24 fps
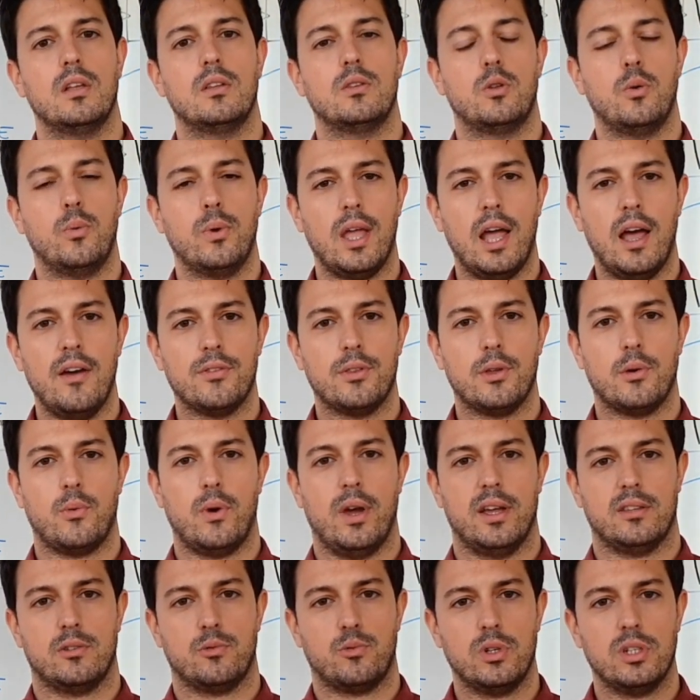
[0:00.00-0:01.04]
Do we have the
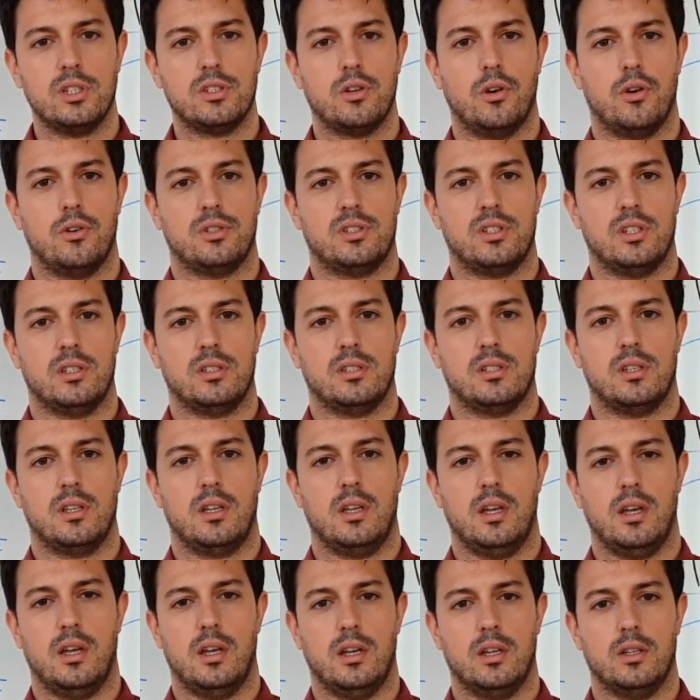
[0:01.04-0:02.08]
right resources
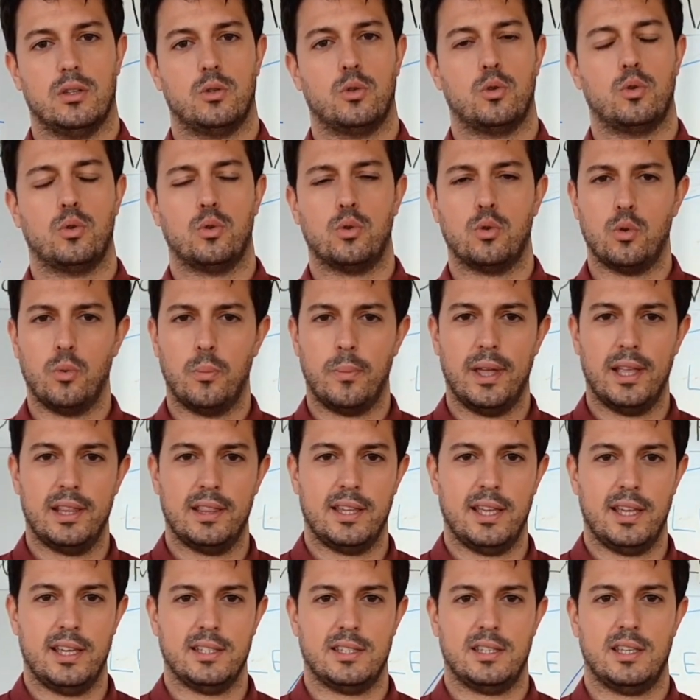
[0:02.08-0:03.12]
uh, to build
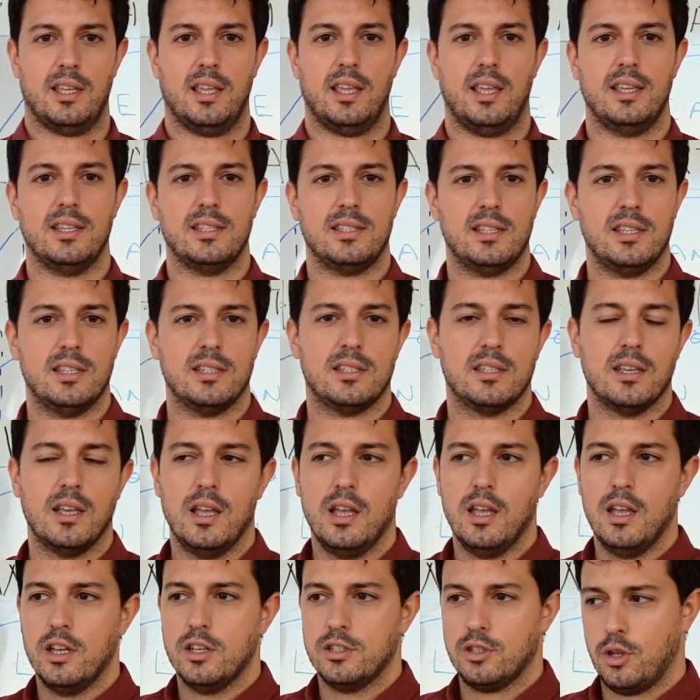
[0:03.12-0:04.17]
this? Is this
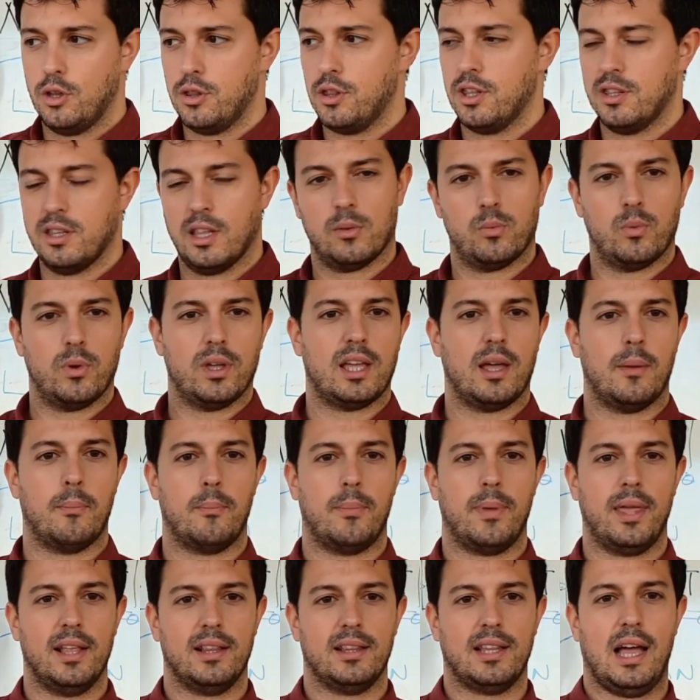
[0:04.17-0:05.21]
something we can
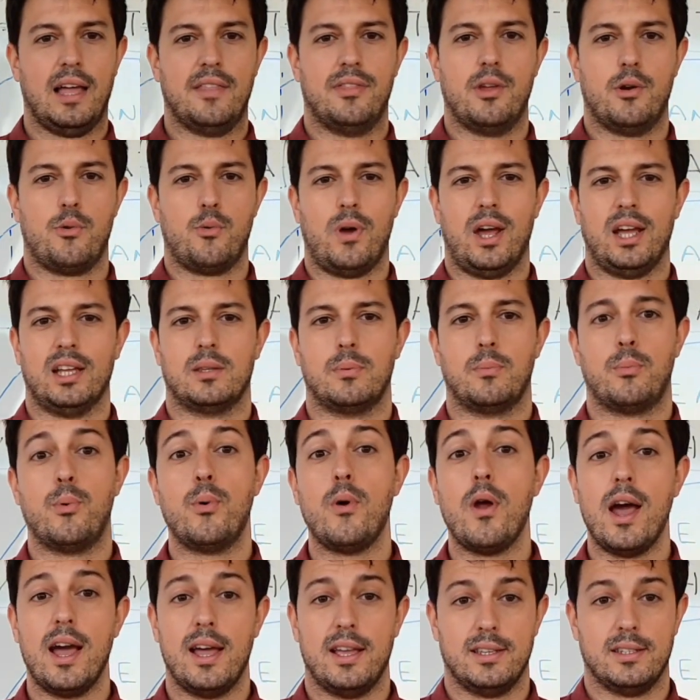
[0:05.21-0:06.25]
build at the right
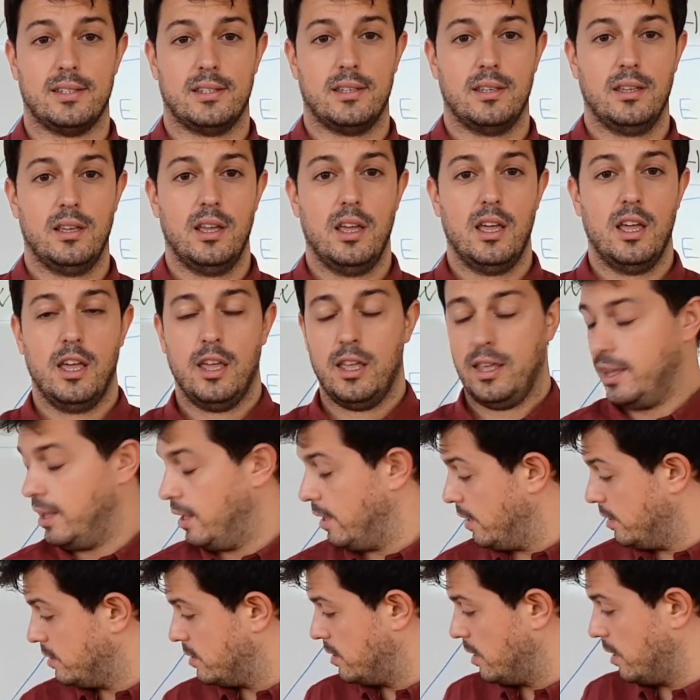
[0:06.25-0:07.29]
price?
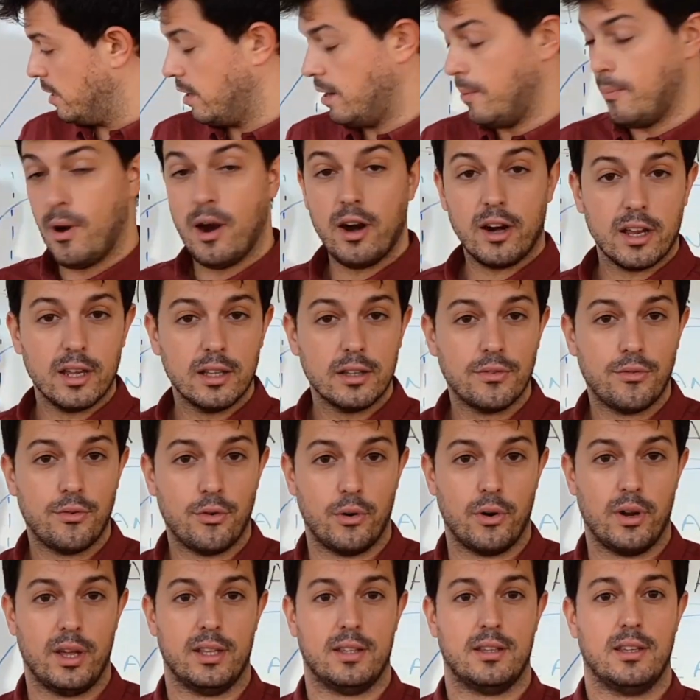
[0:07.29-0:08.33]
Is there a market
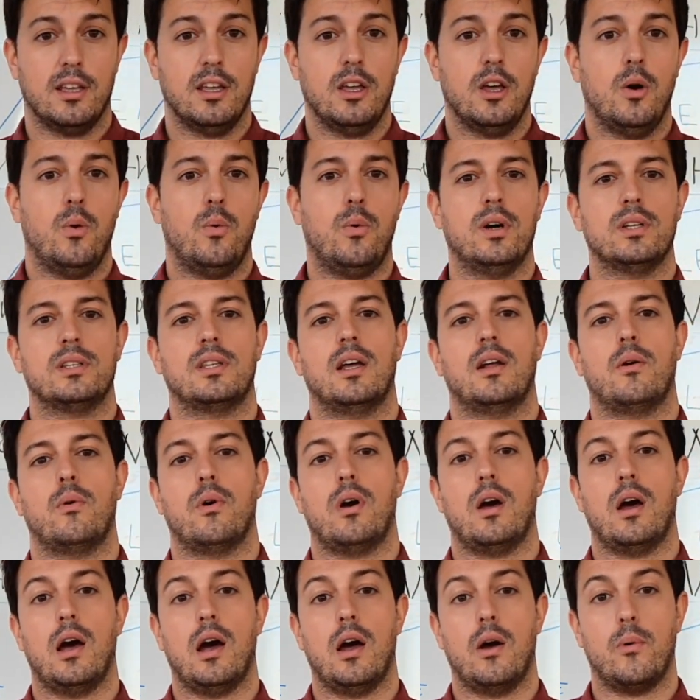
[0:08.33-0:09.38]
for it? What
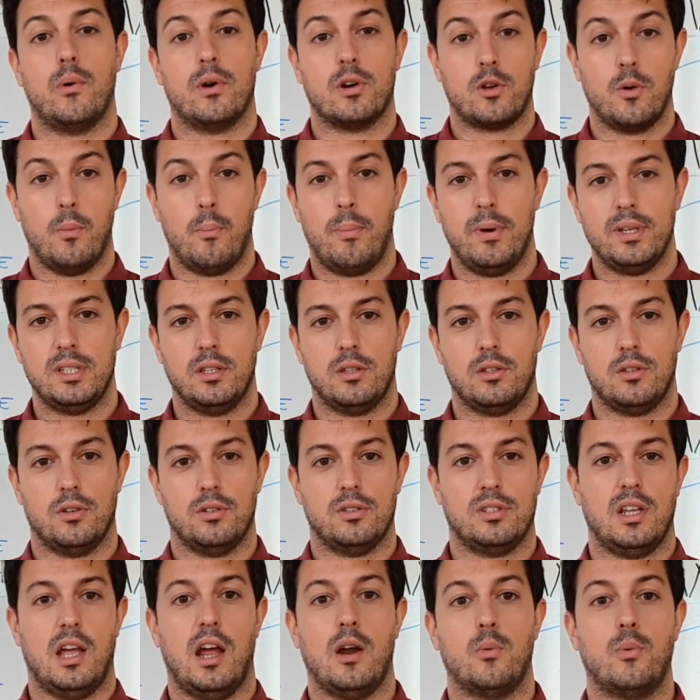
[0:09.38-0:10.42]
are our
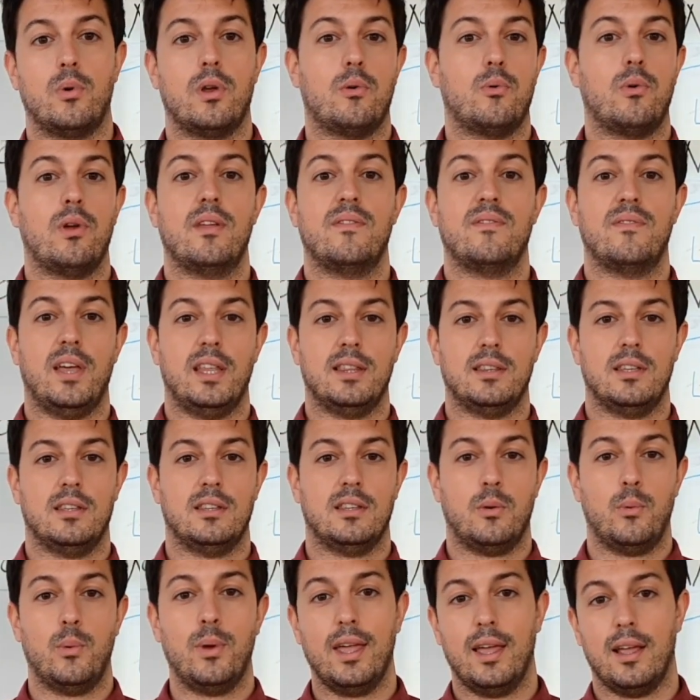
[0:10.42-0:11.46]
competitors? Are we reinventing
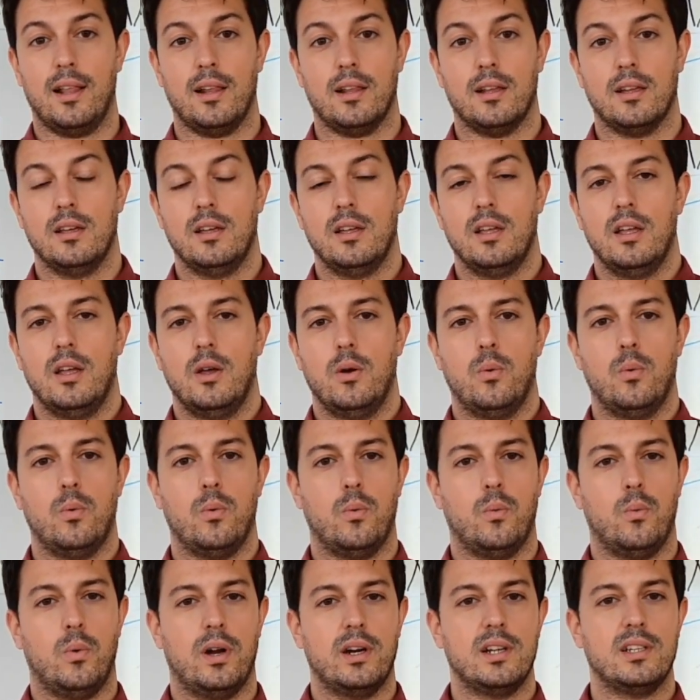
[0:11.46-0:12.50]
the wheel?
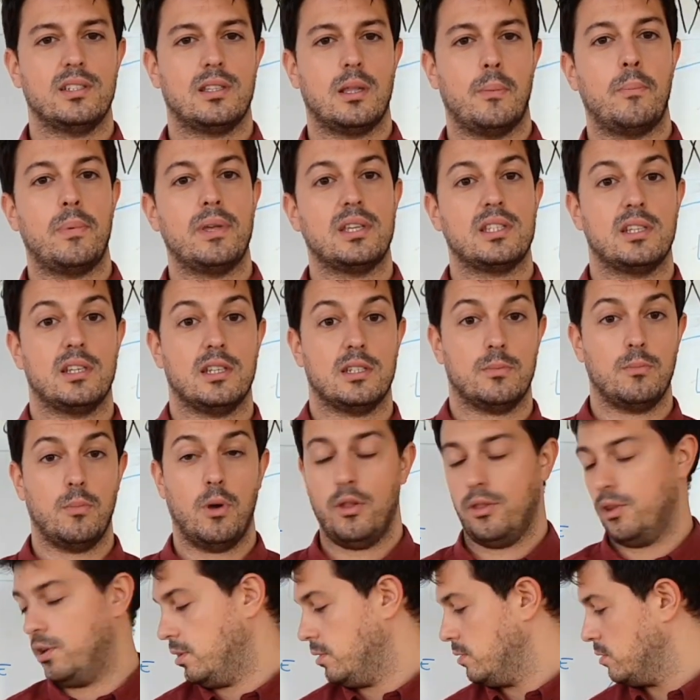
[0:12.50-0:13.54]
What is the business
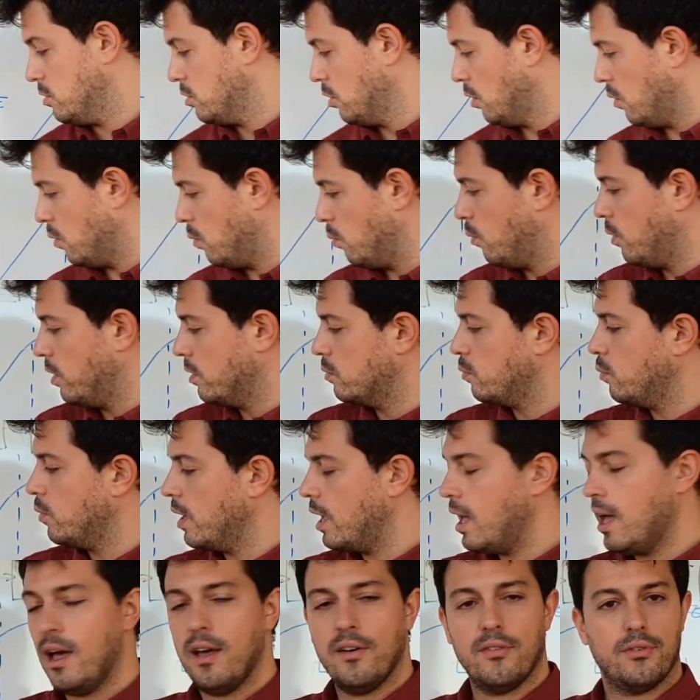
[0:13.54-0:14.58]
model? So when we
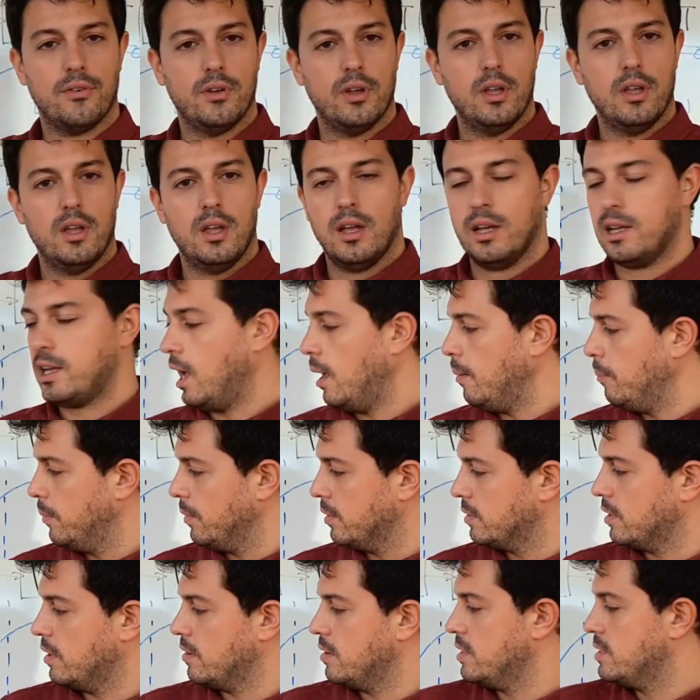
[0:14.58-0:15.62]
have
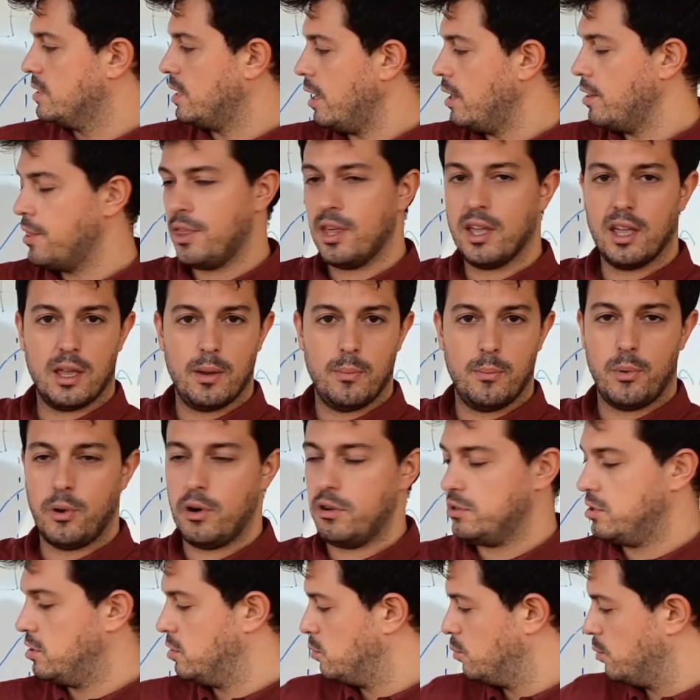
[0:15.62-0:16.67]
coupled the design thinking
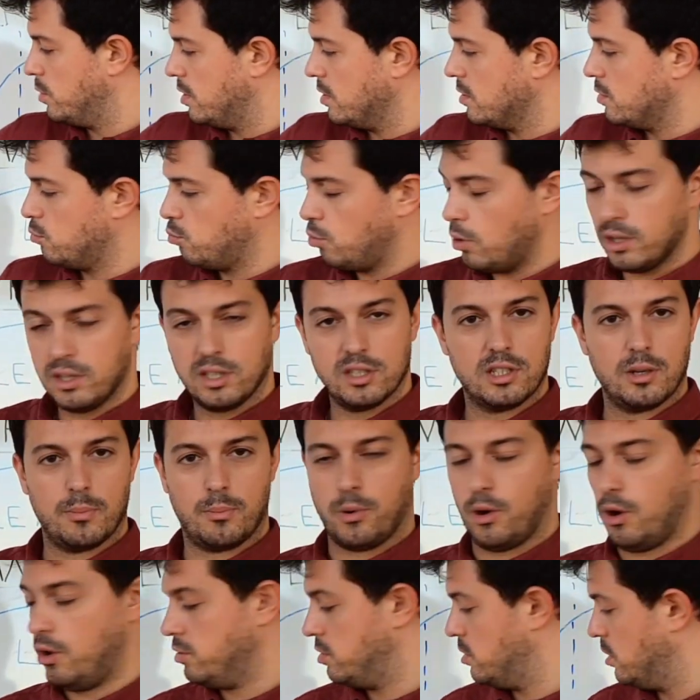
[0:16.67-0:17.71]
process with the strategy
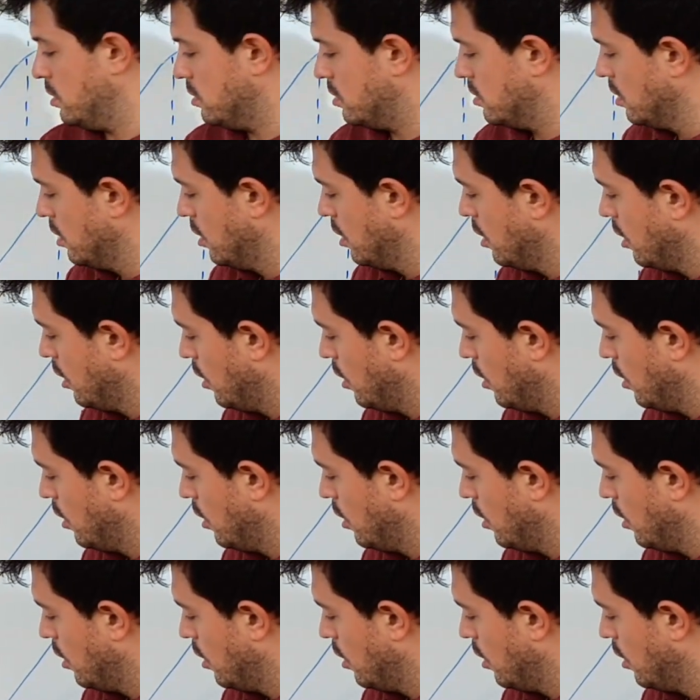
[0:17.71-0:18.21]
process,